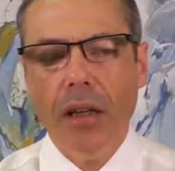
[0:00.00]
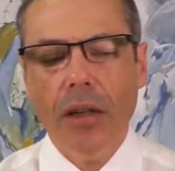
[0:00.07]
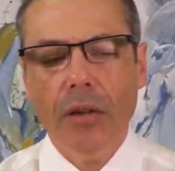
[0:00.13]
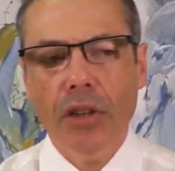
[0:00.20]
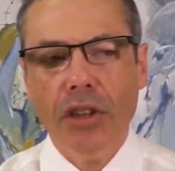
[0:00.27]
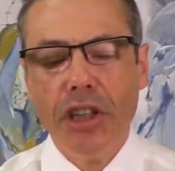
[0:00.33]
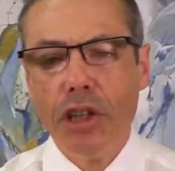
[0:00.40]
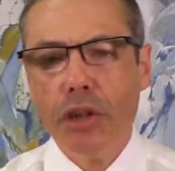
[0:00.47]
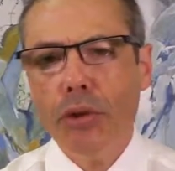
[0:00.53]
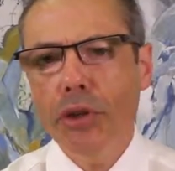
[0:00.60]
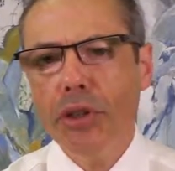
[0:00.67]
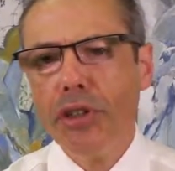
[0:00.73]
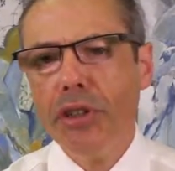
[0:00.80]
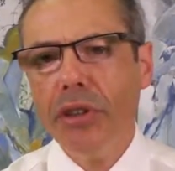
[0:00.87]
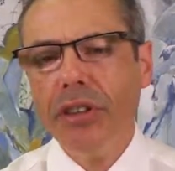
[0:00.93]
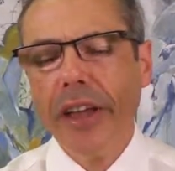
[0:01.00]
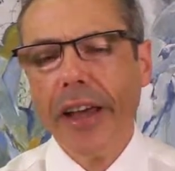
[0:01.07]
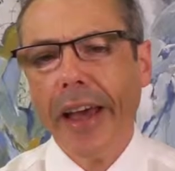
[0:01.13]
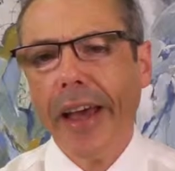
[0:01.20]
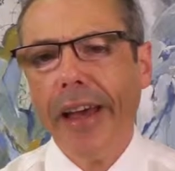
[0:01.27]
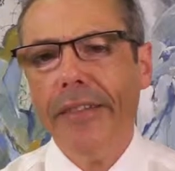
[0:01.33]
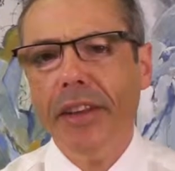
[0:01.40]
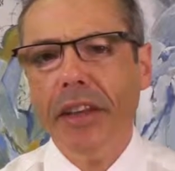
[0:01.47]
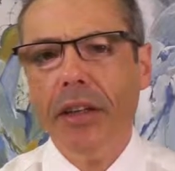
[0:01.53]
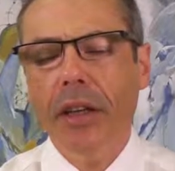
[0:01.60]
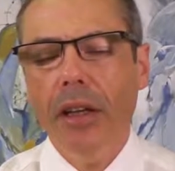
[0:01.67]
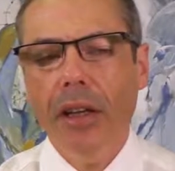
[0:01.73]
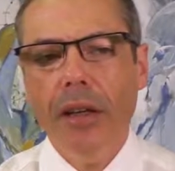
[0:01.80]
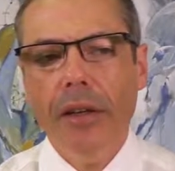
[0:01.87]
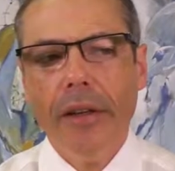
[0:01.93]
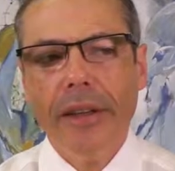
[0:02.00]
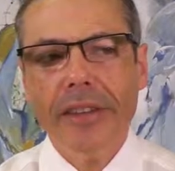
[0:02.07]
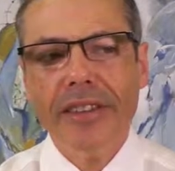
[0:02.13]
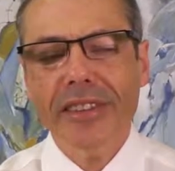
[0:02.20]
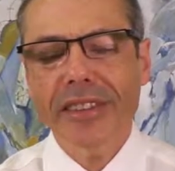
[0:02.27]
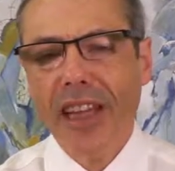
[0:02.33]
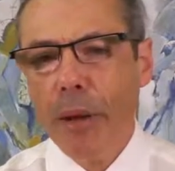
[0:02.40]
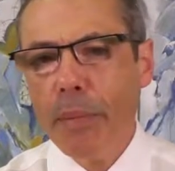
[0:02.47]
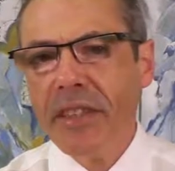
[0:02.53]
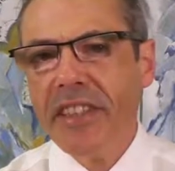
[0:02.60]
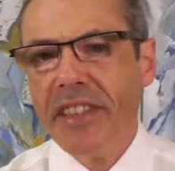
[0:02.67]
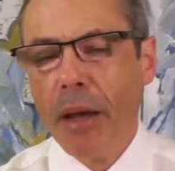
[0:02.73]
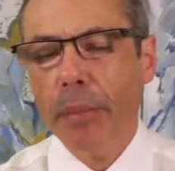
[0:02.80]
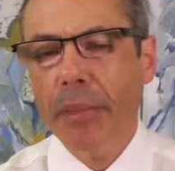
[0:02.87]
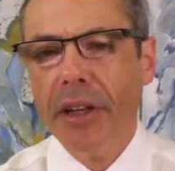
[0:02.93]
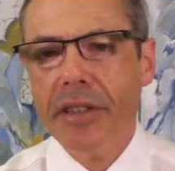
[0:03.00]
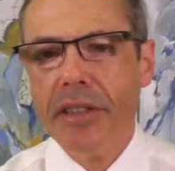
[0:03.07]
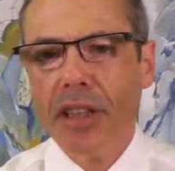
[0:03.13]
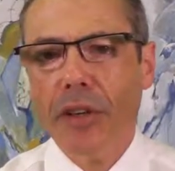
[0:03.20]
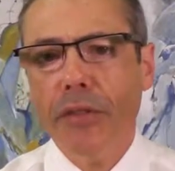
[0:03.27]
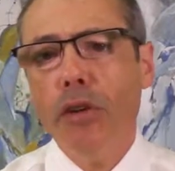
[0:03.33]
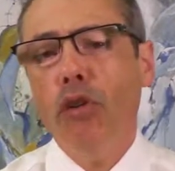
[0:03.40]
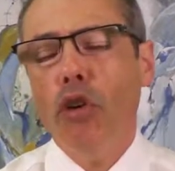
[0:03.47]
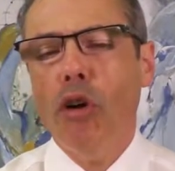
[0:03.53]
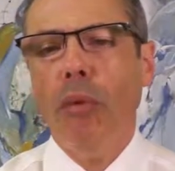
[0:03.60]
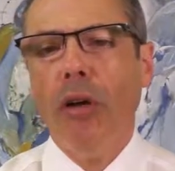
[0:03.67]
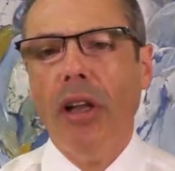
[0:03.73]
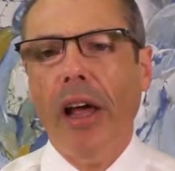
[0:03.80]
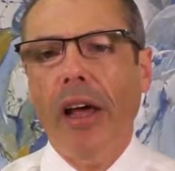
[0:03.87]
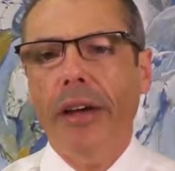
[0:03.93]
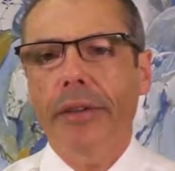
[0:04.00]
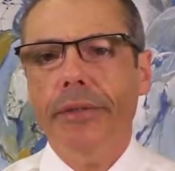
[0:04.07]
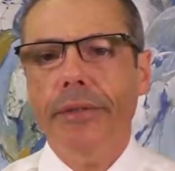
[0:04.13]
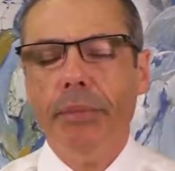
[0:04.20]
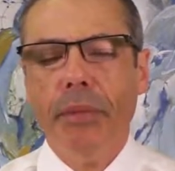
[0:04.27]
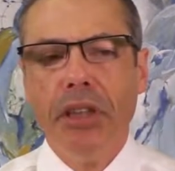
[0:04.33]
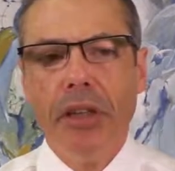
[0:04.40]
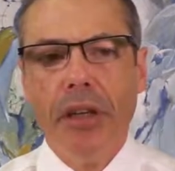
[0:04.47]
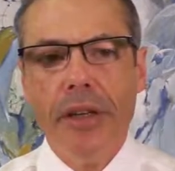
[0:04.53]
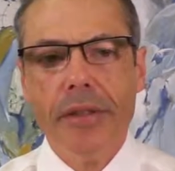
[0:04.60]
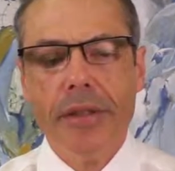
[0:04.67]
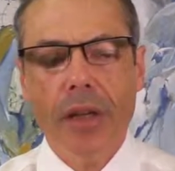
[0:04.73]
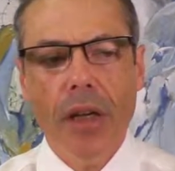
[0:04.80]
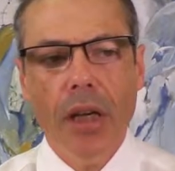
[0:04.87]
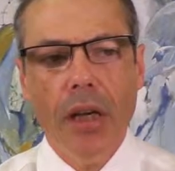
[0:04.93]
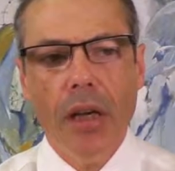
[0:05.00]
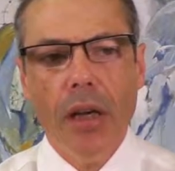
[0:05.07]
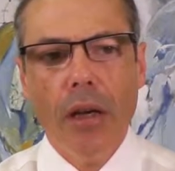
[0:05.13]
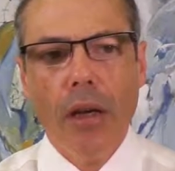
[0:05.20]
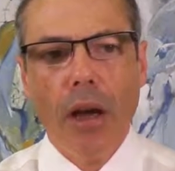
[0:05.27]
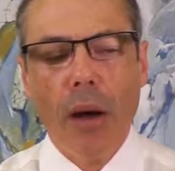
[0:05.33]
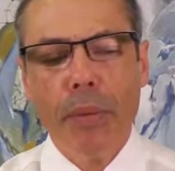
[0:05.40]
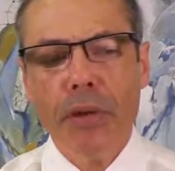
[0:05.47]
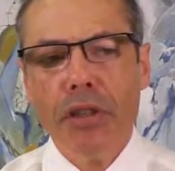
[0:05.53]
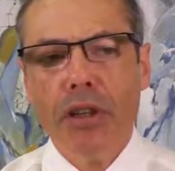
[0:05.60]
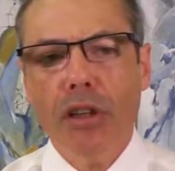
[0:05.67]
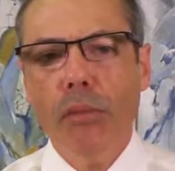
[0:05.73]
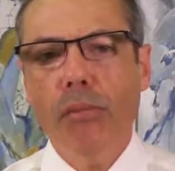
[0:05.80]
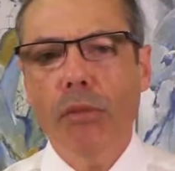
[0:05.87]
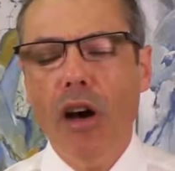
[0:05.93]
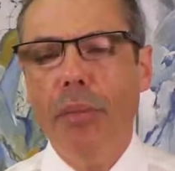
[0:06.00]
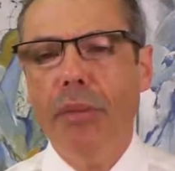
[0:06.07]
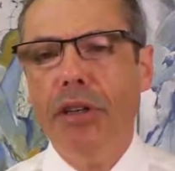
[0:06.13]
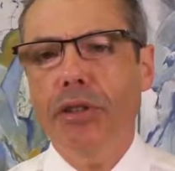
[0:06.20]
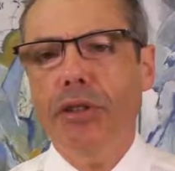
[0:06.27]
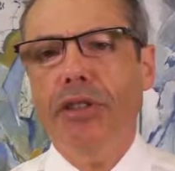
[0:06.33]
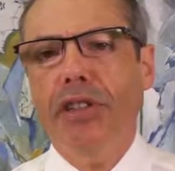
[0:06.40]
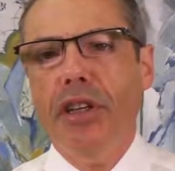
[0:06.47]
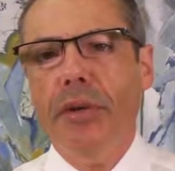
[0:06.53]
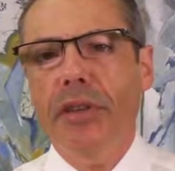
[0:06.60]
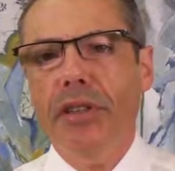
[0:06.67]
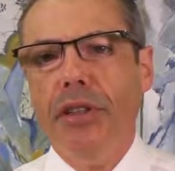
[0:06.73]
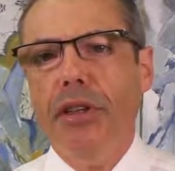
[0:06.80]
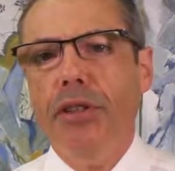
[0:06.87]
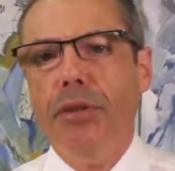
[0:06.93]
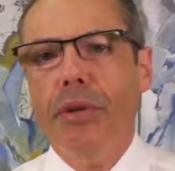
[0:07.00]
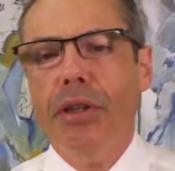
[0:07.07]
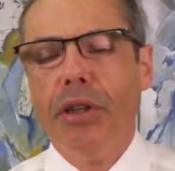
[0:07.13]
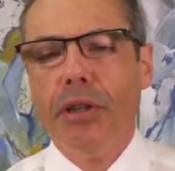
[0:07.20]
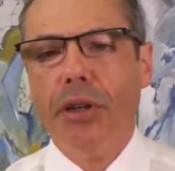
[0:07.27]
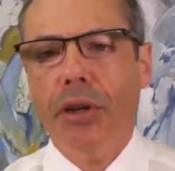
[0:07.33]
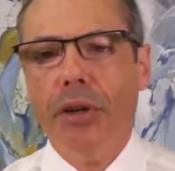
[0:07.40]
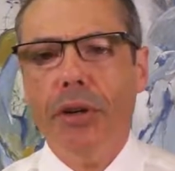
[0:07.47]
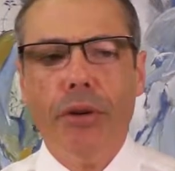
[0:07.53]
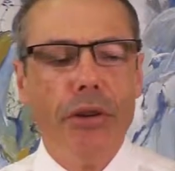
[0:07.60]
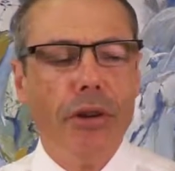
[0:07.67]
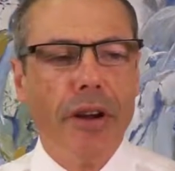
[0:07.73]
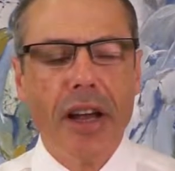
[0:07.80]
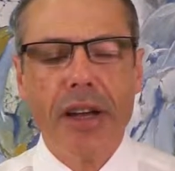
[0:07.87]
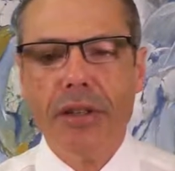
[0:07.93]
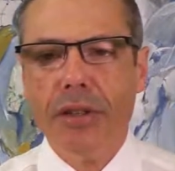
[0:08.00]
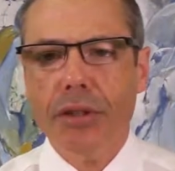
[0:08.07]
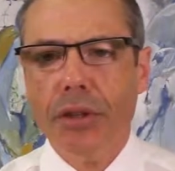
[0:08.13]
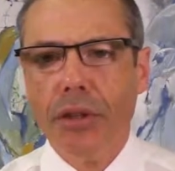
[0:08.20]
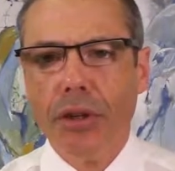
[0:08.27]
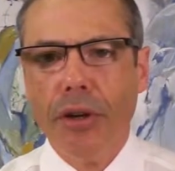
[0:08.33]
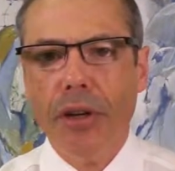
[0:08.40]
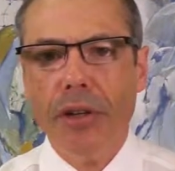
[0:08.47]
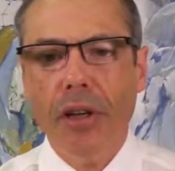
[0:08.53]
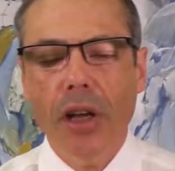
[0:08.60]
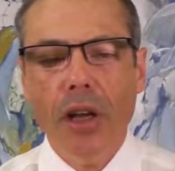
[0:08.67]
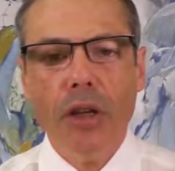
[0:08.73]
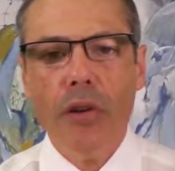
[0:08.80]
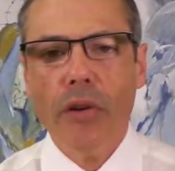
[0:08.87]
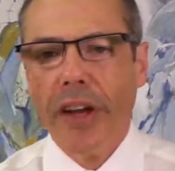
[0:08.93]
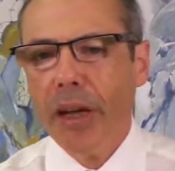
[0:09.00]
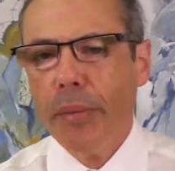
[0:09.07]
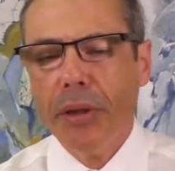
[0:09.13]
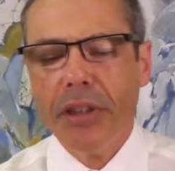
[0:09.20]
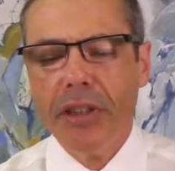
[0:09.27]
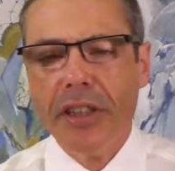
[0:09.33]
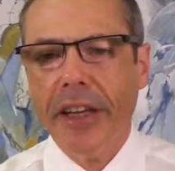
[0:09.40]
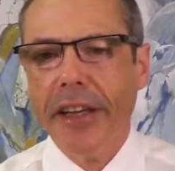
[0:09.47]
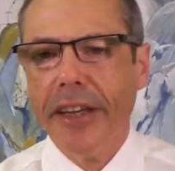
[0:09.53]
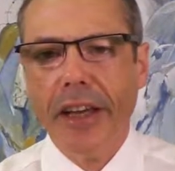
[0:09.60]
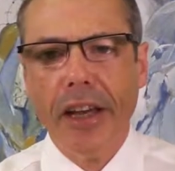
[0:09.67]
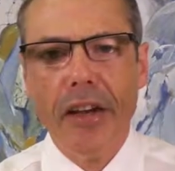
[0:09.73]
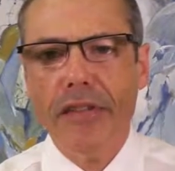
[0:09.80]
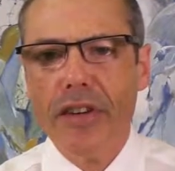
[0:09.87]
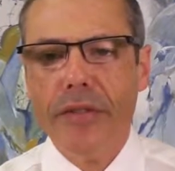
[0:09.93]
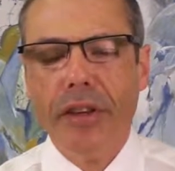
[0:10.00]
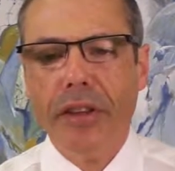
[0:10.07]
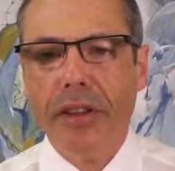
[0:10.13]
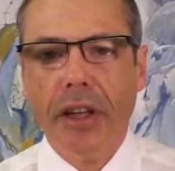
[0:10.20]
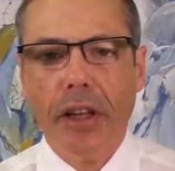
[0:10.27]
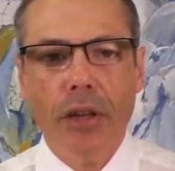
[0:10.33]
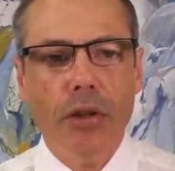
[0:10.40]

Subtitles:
Look, they're crucial to having some semblance of a normal life, because up until the moment that your serious injury occurred or your accident occurred, you were able to take care of everything.